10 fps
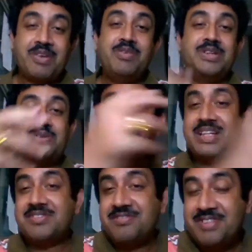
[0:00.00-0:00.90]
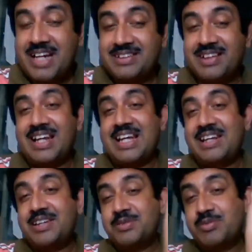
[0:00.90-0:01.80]
We want to create a
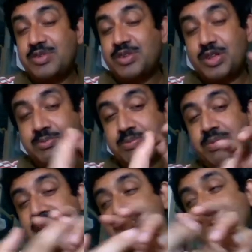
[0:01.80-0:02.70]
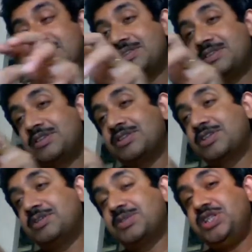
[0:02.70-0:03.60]
fractal-like complex
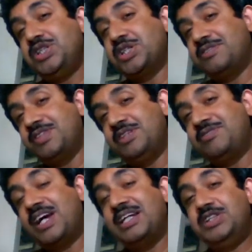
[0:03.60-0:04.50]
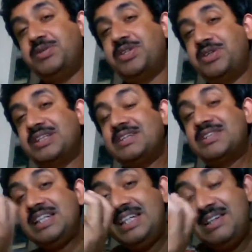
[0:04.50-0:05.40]
composition of infinite geometric
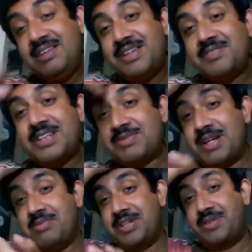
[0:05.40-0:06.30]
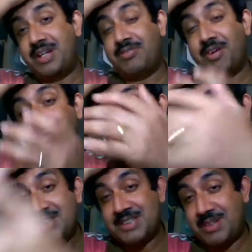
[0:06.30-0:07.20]
sets in the phase prime metric, following
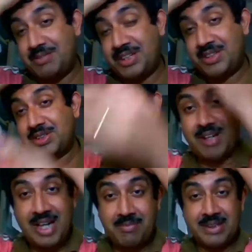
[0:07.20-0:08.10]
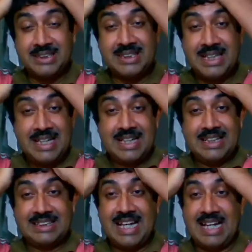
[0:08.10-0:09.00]
the phase prime metric. So what happens
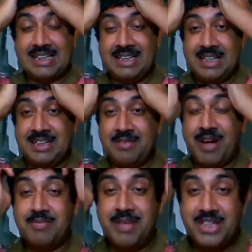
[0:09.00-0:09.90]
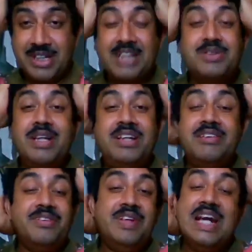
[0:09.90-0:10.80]
is that the vibration, actually
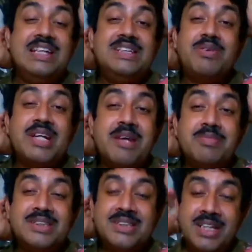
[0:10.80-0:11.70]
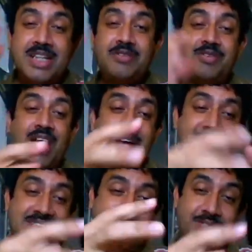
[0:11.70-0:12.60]
in reality, what happens if we have
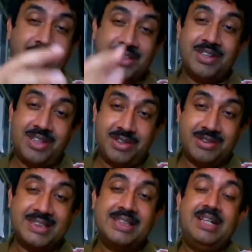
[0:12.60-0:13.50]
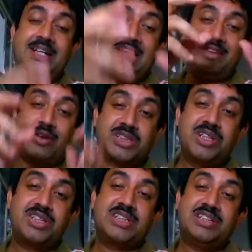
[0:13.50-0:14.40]
a set of oscillators, and the
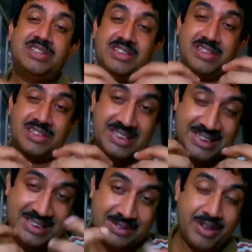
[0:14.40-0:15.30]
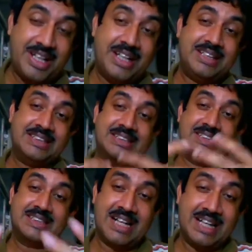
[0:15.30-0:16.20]
oscillators are such a way it is
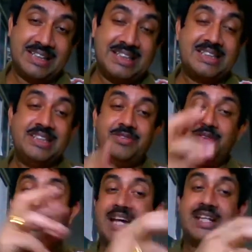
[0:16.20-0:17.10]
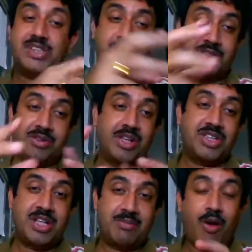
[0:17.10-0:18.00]
designed that if you get a geometric
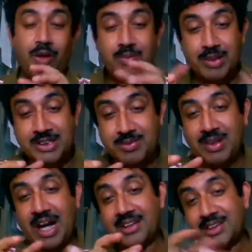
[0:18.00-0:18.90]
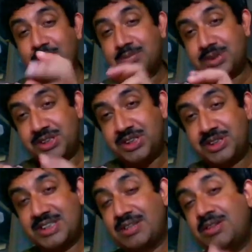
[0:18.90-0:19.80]
shape, all possible other
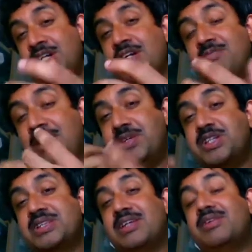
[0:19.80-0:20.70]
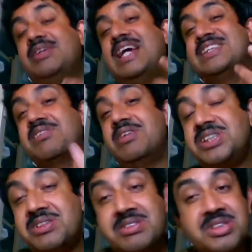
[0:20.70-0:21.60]
compositions or vibrations are naturally
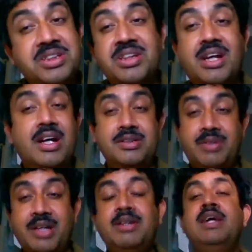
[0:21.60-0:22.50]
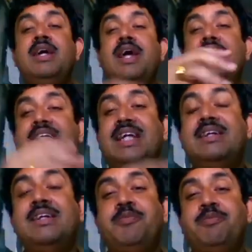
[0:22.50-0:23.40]
generated in the hardware. And then